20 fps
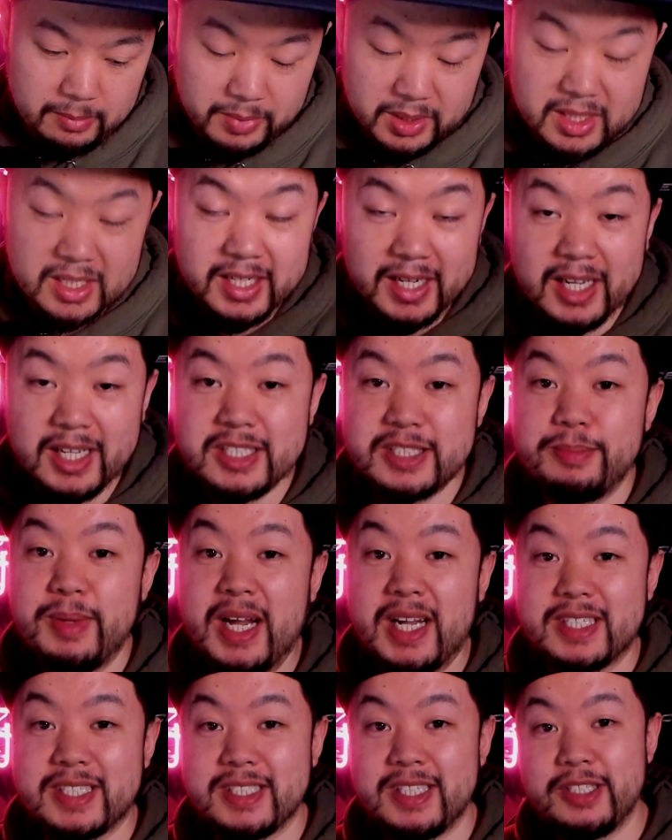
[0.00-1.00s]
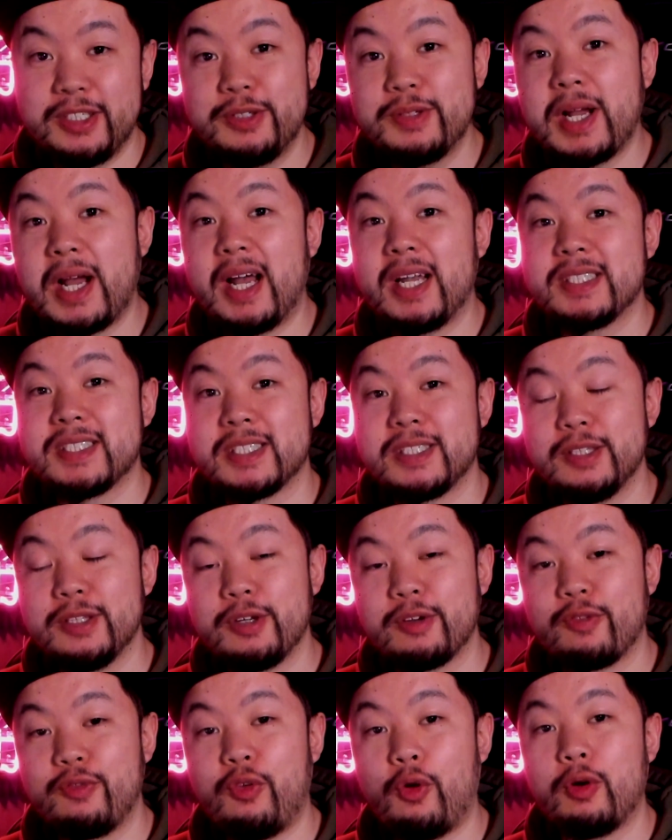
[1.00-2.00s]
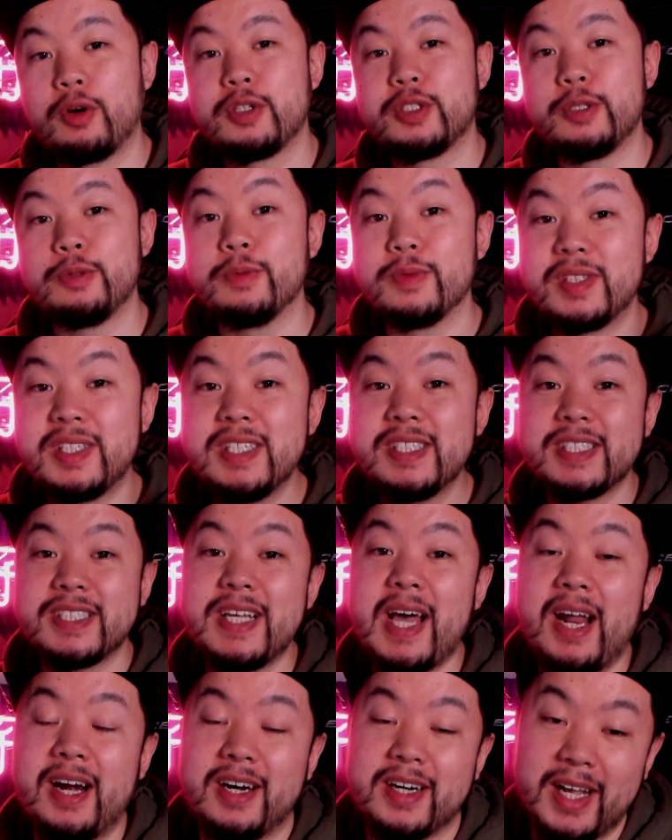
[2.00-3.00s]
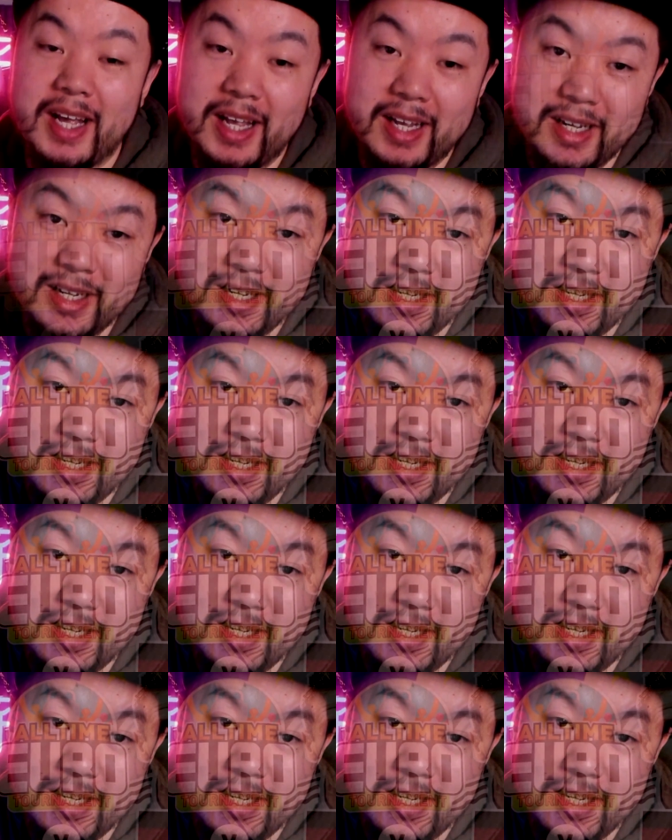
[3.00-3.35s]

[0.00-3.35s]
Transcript: But the next match that you guys can look forward to this Saturday